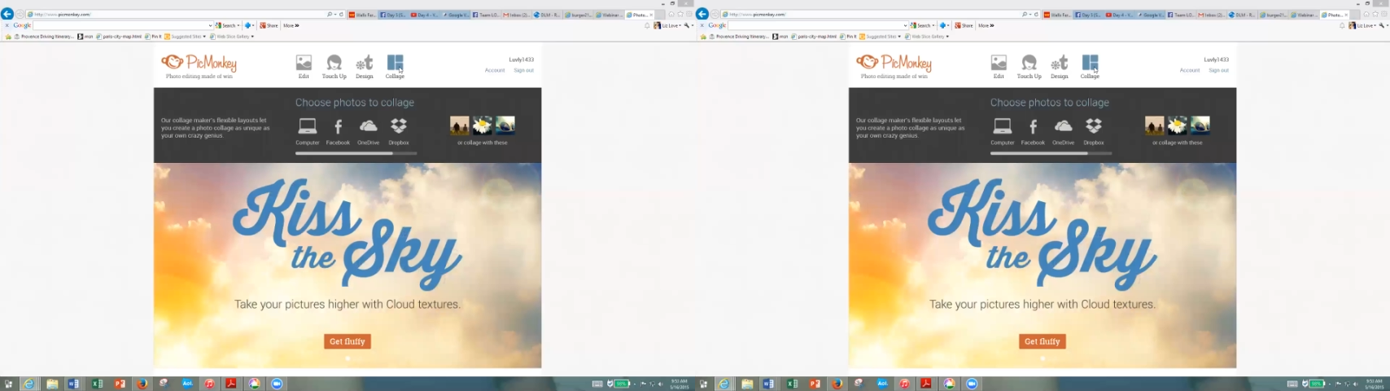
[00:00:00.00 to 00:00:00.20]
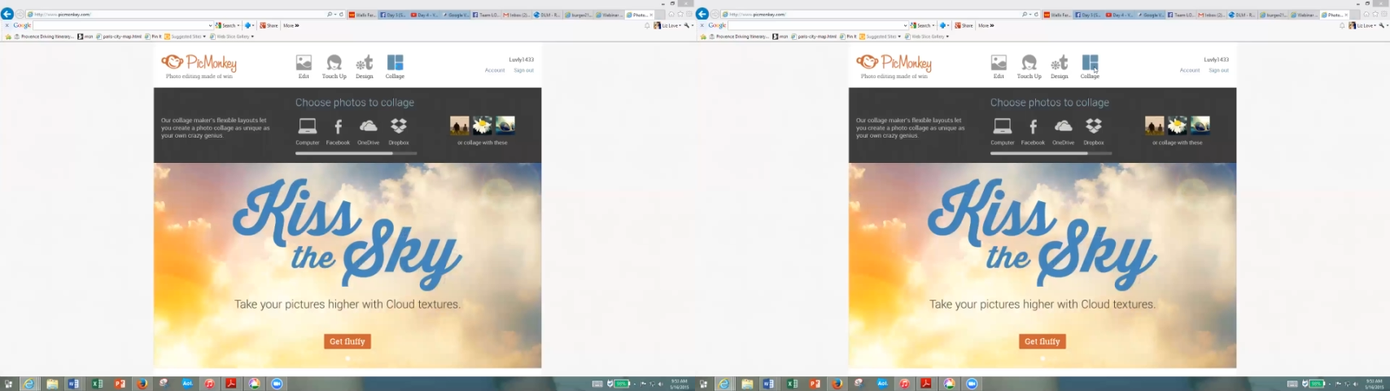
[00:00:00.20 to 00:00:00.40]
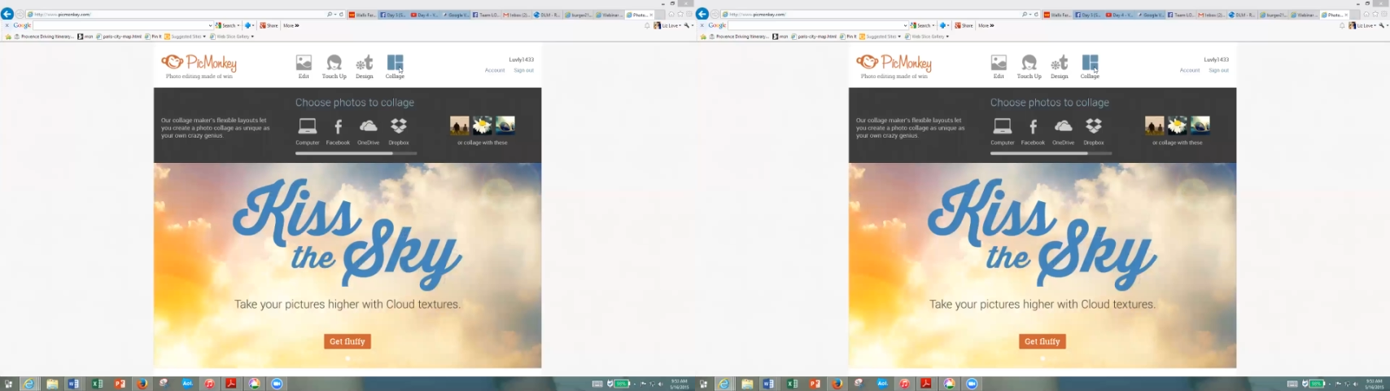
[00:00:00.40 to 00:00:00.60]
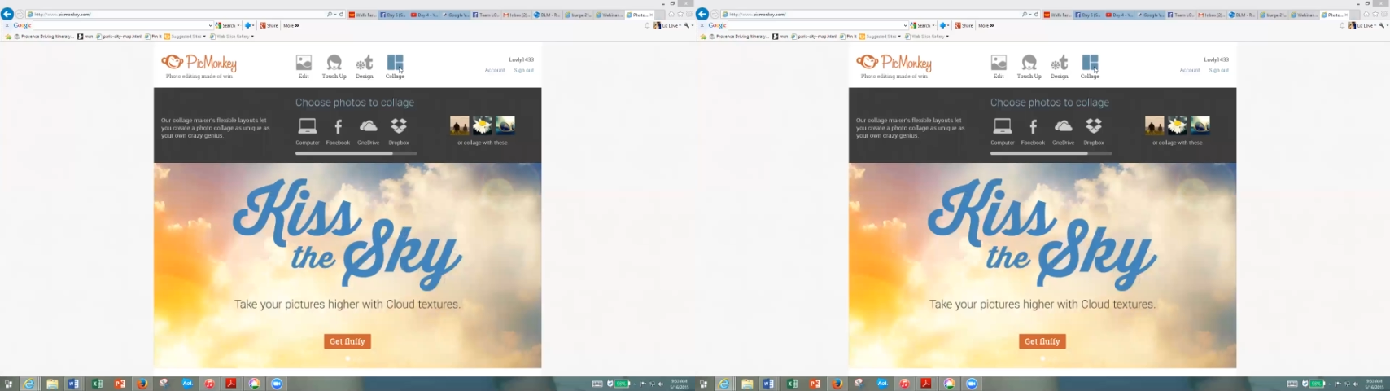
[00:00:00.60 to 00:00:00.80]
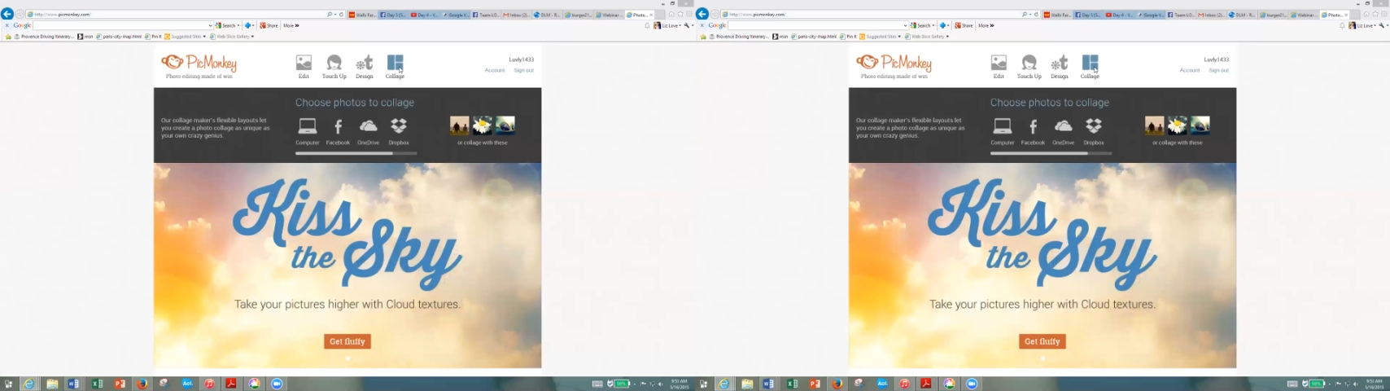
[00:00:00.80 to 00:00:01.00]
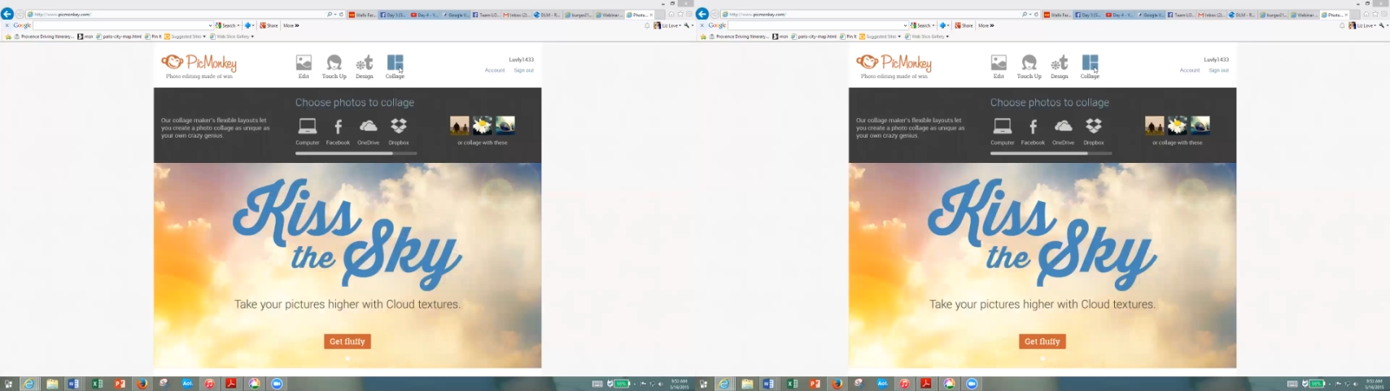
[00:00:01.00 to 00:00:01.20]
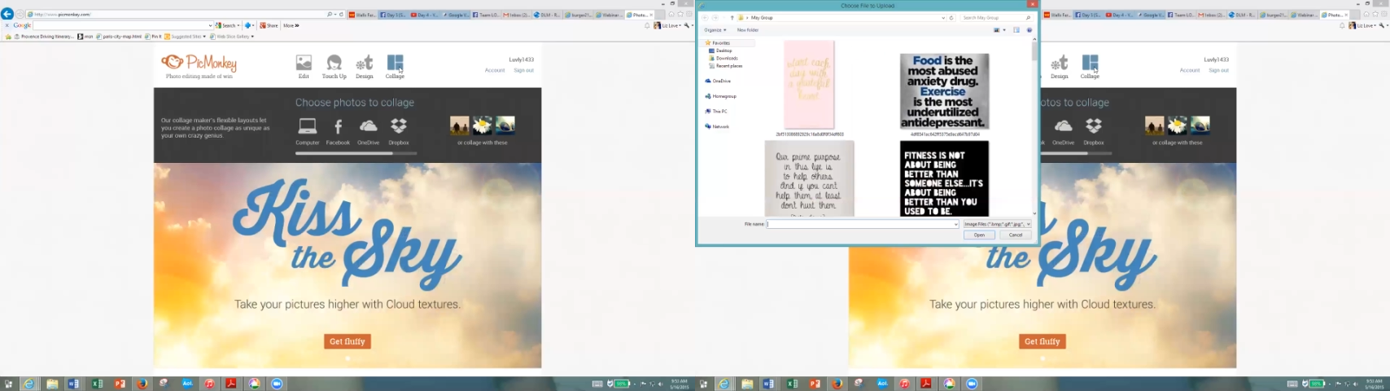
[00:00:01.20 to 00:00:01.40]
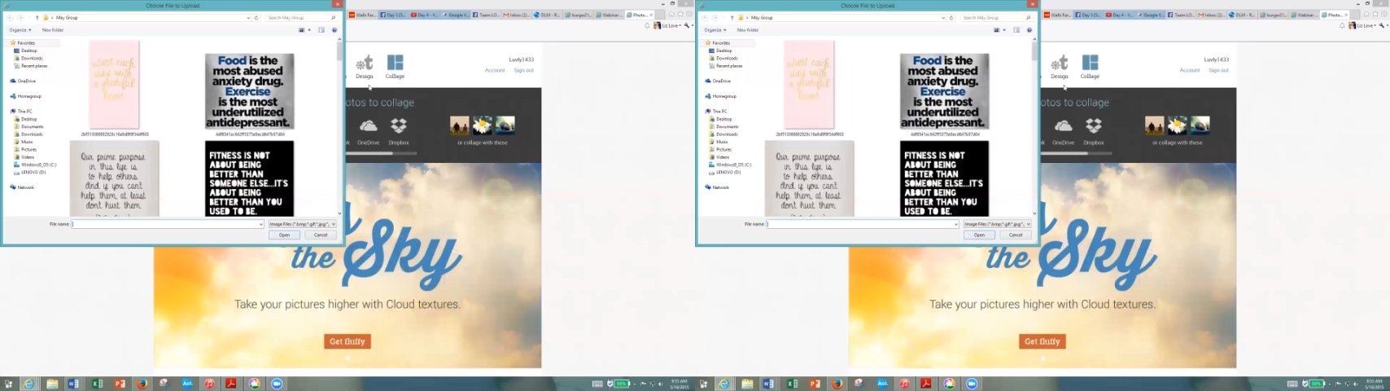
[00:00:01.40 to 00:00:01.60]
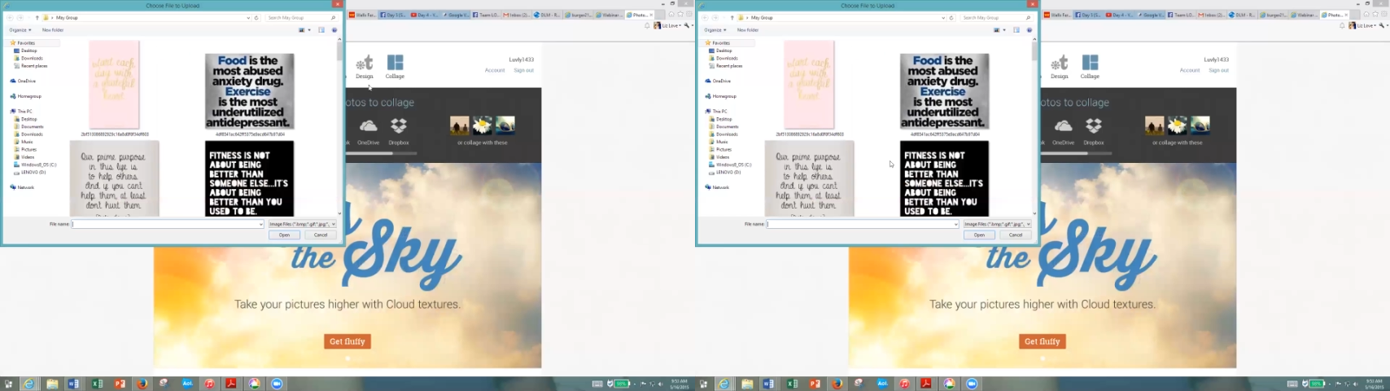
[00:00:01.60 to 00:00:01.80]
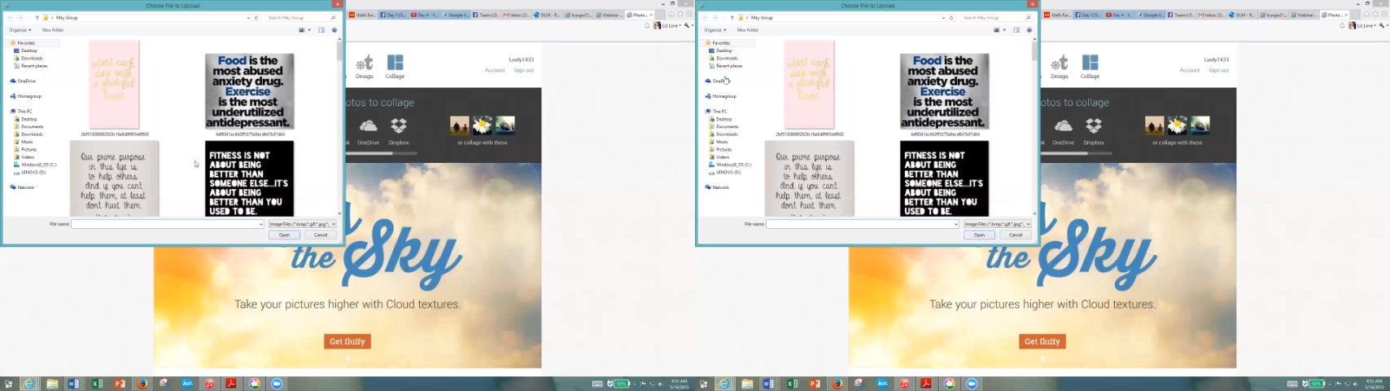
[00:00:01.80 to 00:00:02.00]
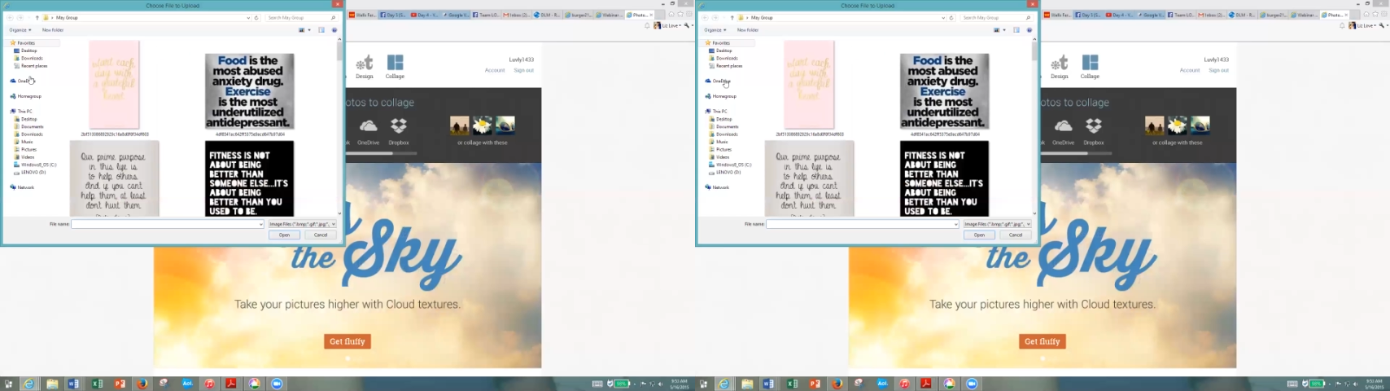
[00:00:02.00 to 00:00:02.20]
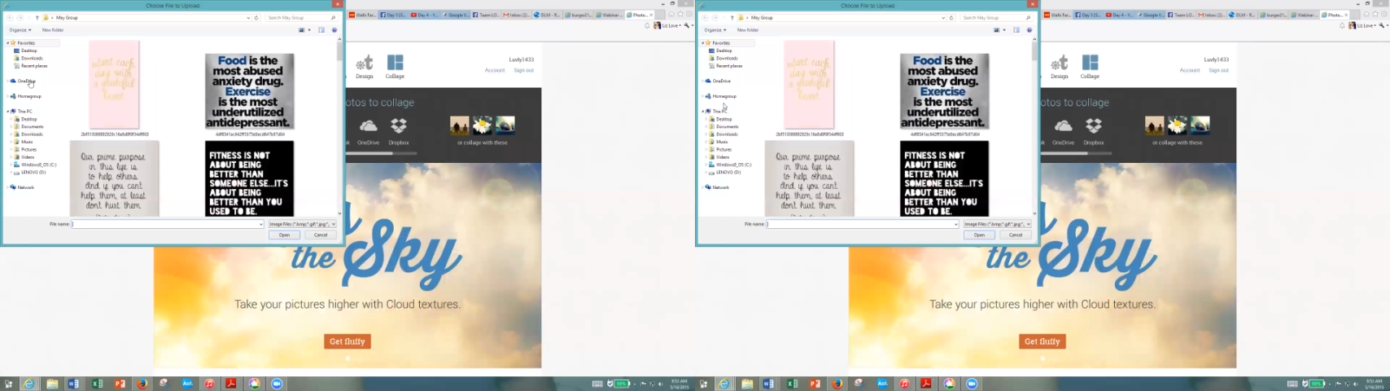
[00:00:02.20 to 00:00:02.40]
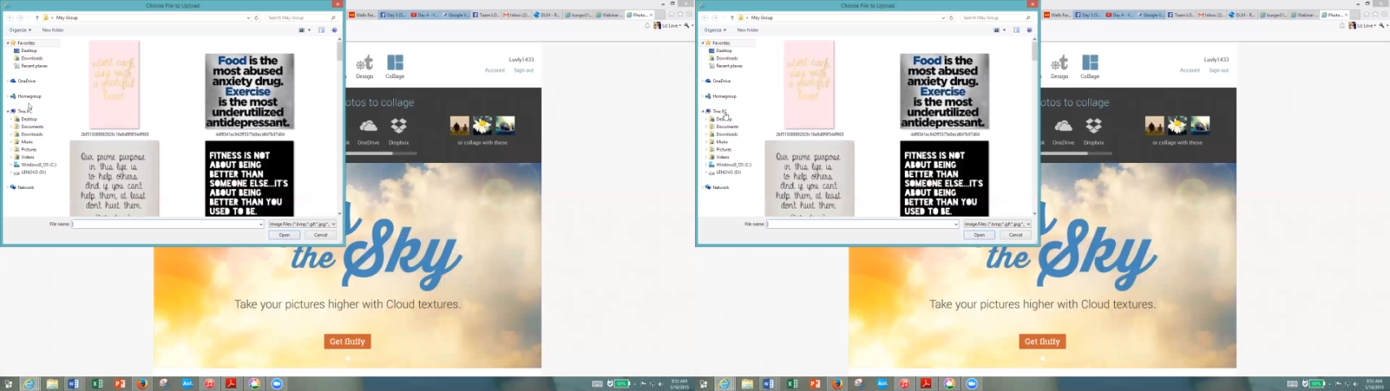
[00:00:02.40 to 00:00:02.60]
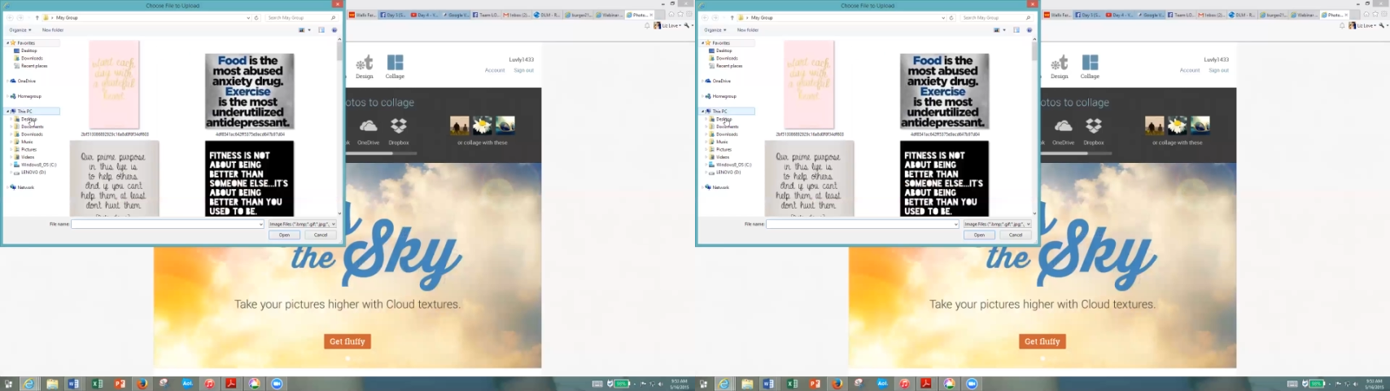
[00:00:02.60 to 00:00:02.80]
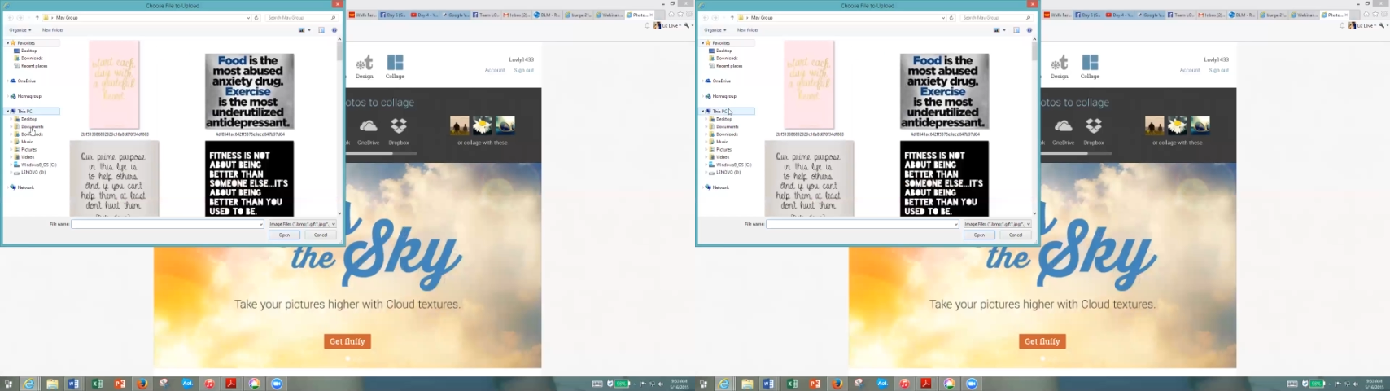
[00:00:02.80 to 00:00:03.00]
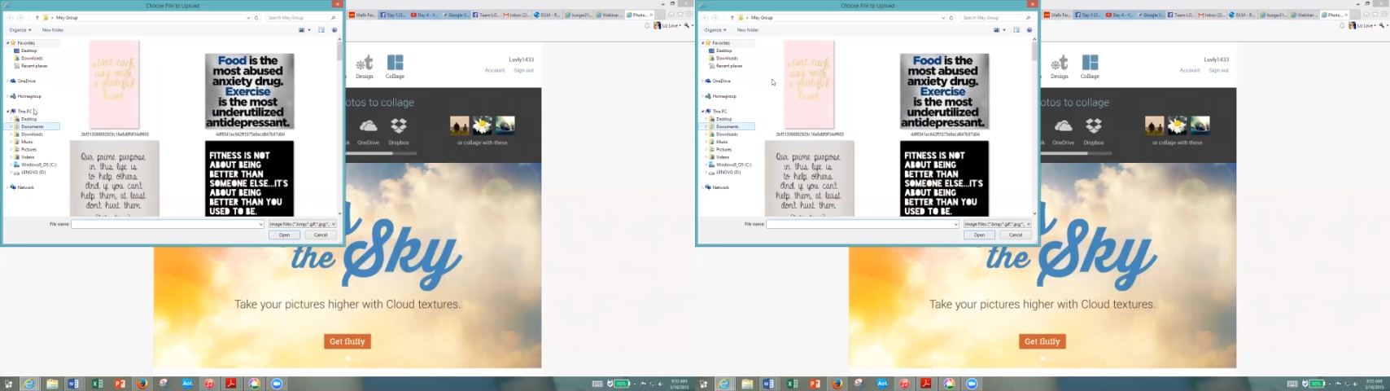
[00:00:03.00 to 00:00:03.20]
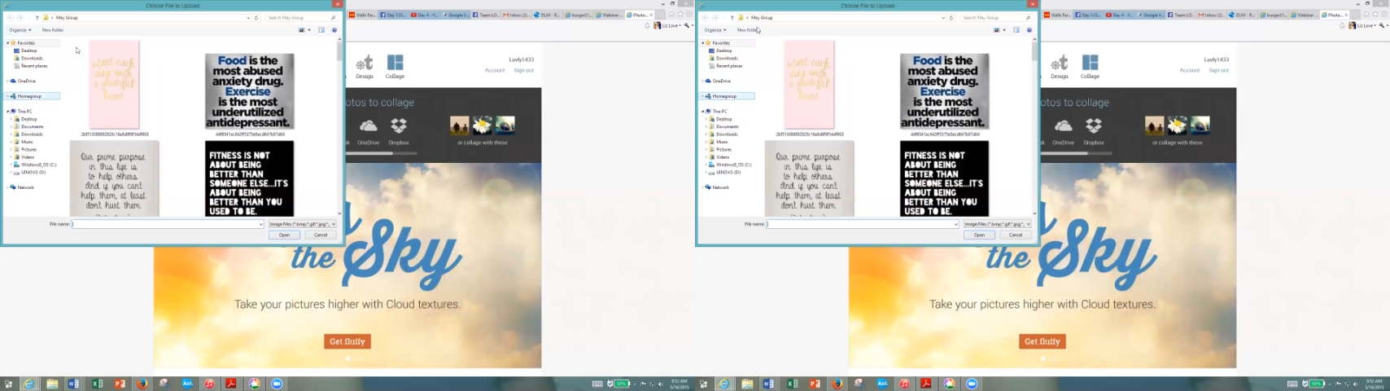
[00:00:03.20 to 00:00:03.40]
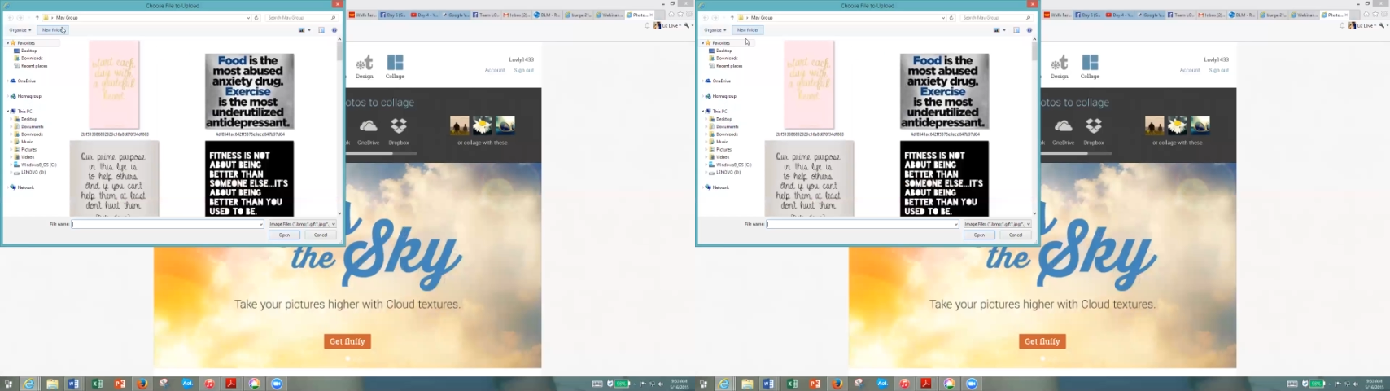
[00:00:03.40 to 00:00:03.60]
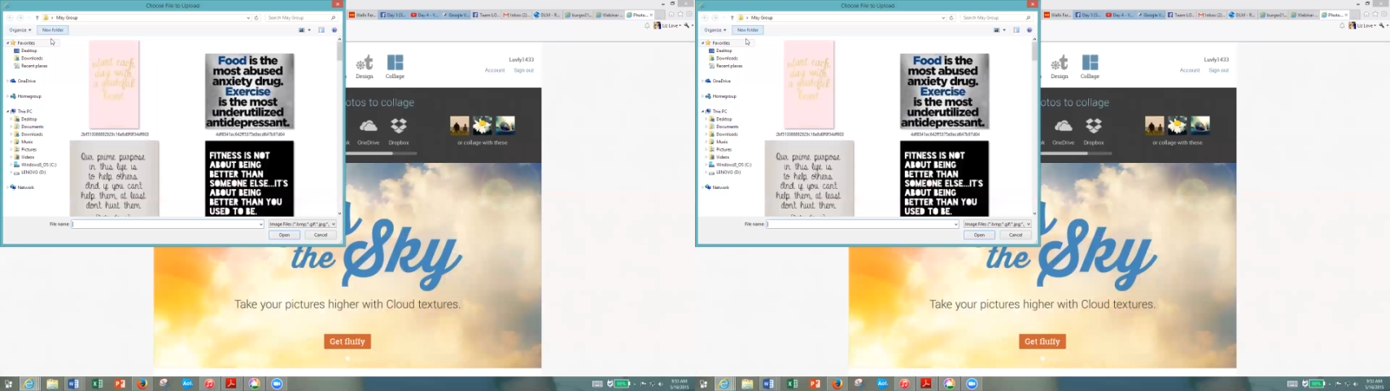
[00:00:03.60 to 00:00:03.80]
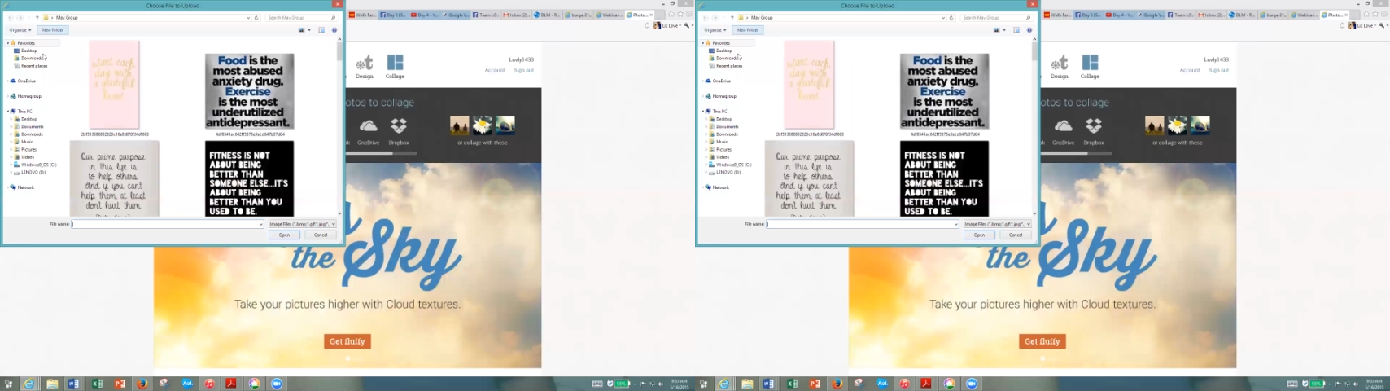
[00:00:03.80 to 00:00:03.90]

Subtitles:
Nobody's mouth can be seen.